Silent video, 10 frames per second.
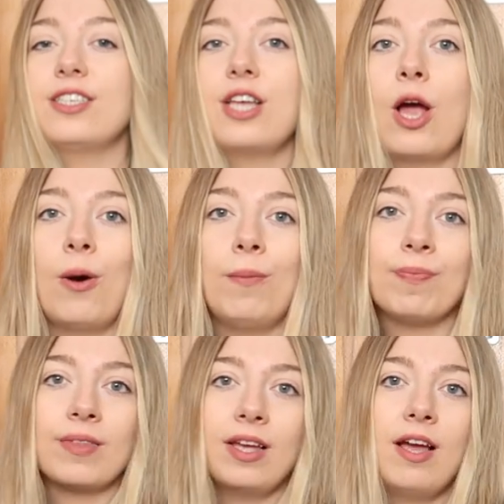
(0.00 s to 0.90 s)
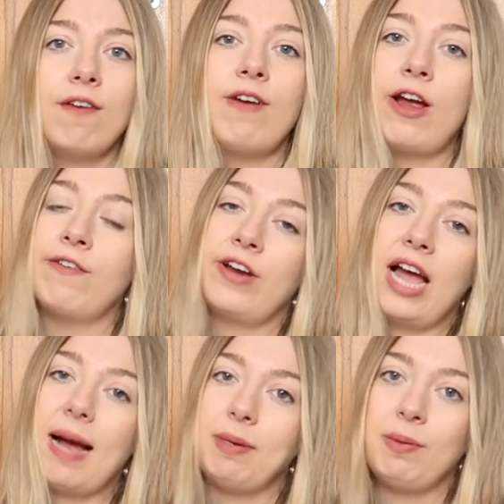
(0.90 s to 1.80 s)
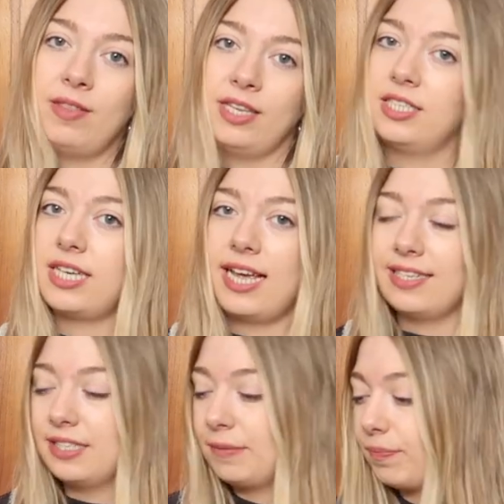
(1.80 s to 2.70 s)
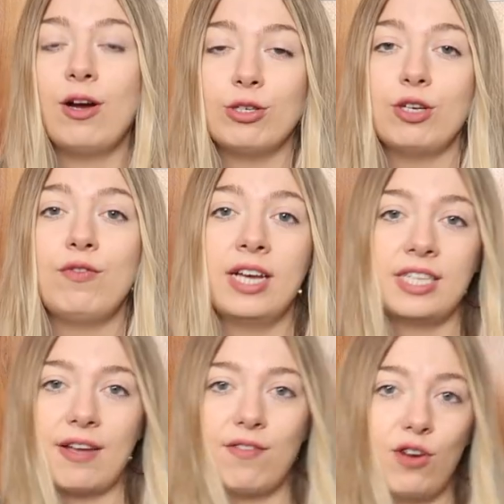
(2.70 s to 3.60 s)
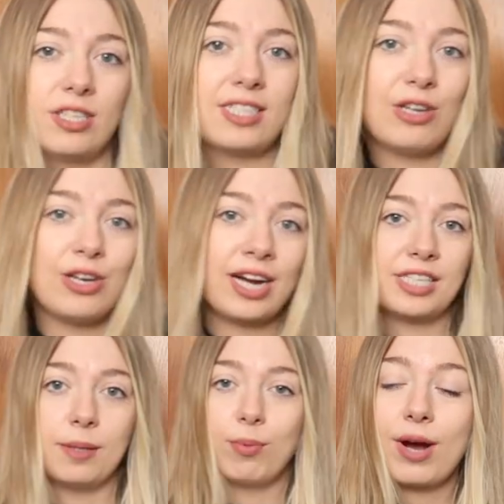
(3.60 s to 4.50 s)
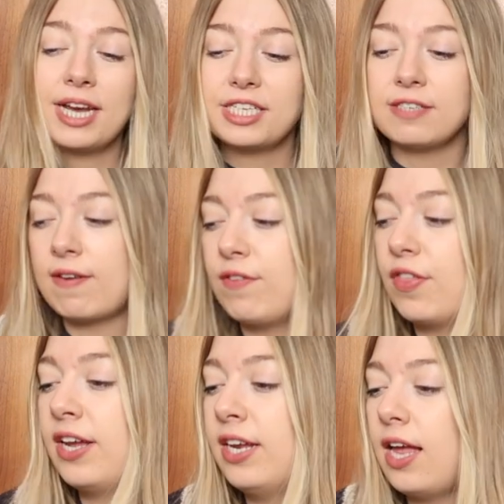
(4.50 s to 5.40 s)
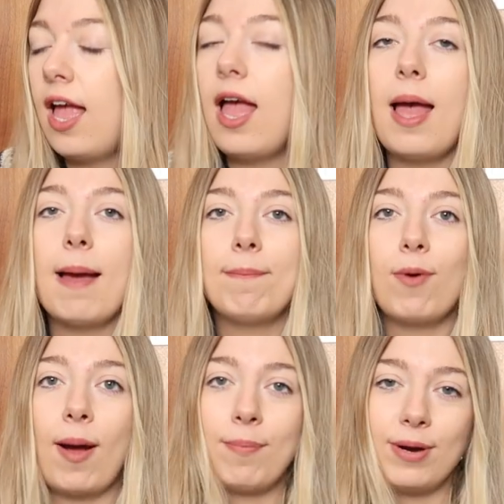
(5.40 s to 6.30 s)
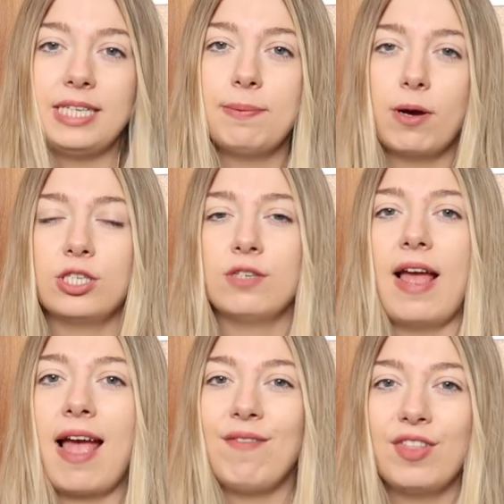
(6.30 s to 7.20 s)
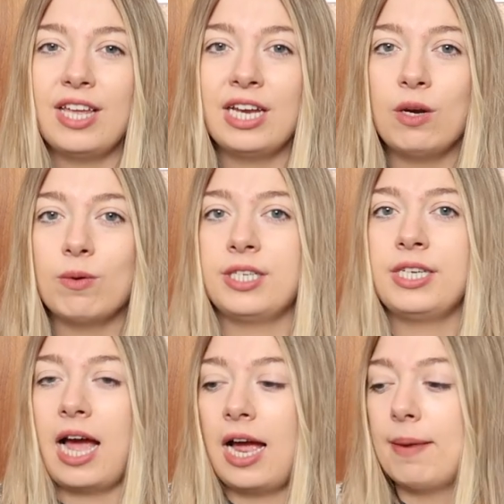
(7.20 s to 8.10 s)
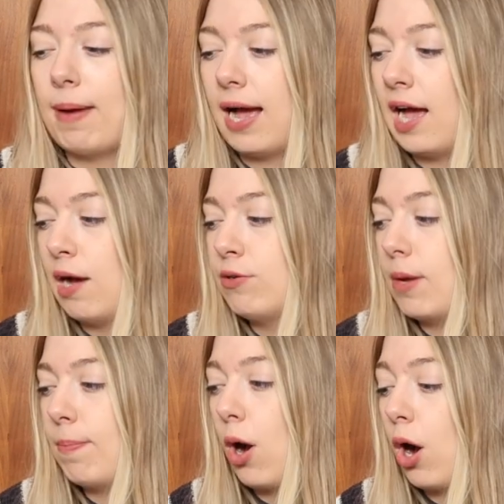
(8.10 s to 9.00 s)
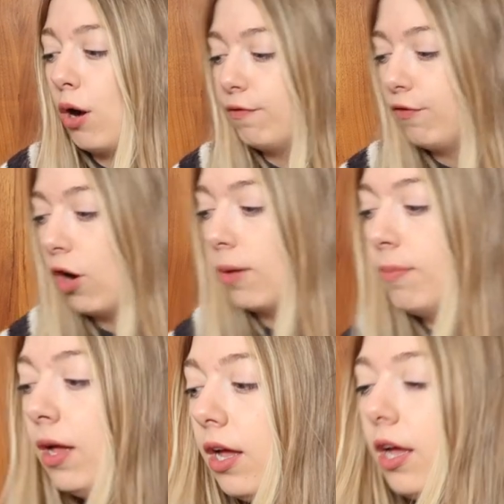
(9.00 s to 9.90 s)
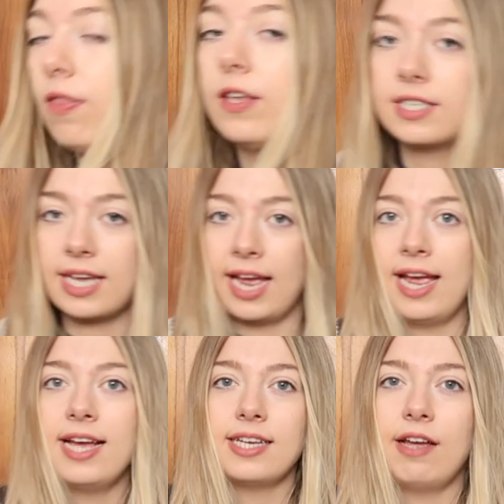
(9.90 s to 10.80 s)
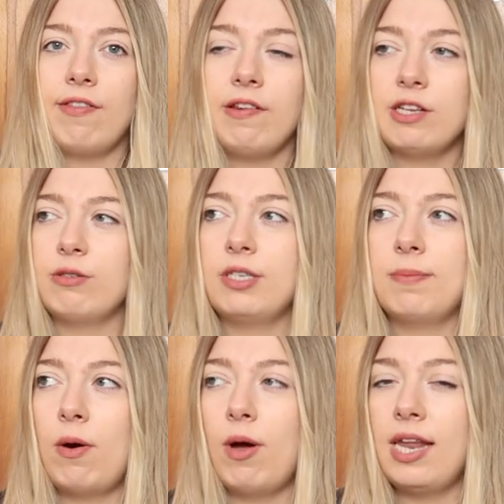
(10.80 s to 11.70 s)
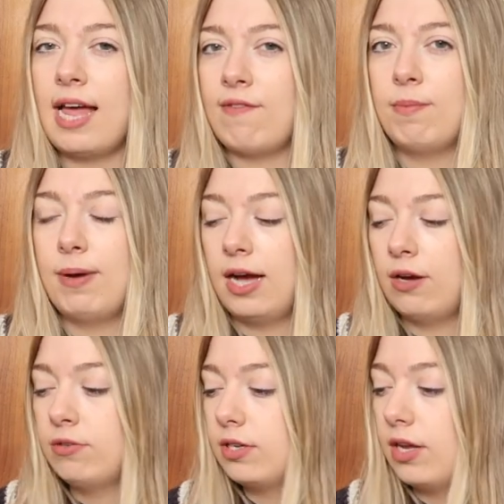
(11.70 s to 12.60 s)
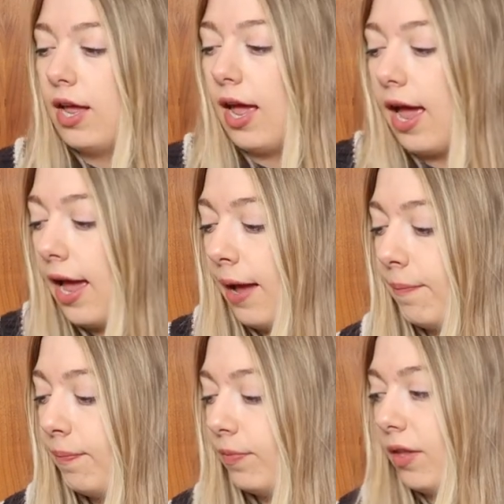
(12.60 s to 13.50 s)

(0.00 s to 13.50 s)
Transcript: So very, very happy with this skirt. I also realised I forgot to tell you guys the prices of everything, but I'm pretty positive everything was £9 apart from the skirt. I think this was about £11.